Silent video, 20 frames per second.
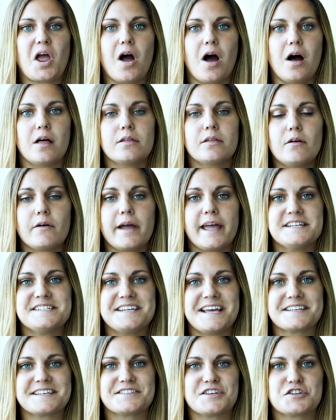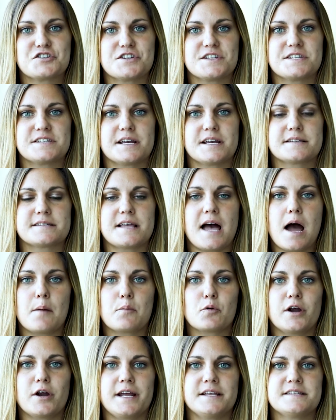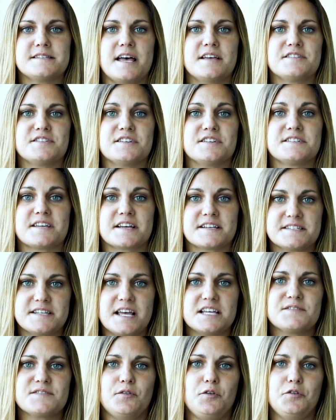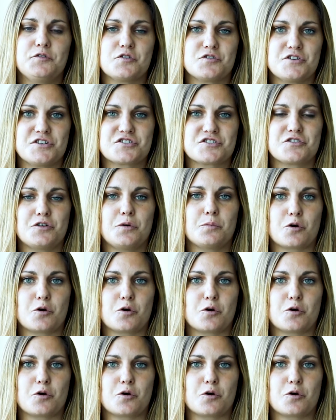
Although ATS Logistics operates as a successful traditional